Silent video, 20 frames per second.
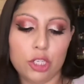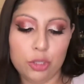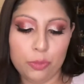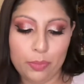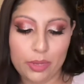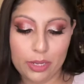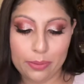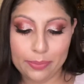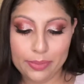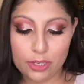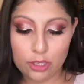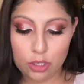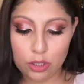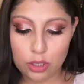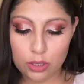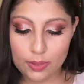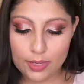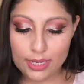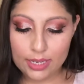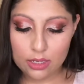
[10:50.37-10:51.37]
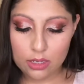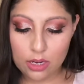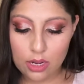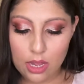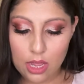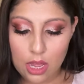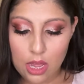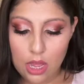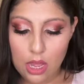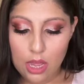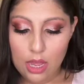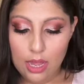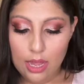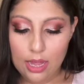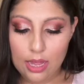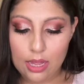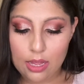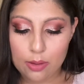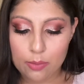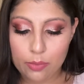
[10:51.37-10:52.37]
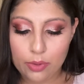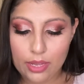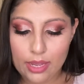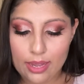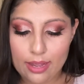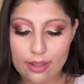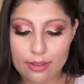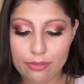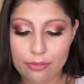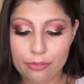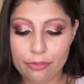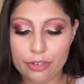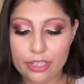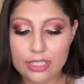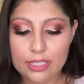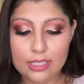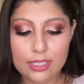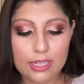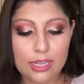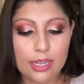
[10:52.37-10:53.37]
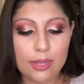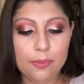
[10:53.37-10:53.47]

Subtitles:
pigment to it. We have Freezy.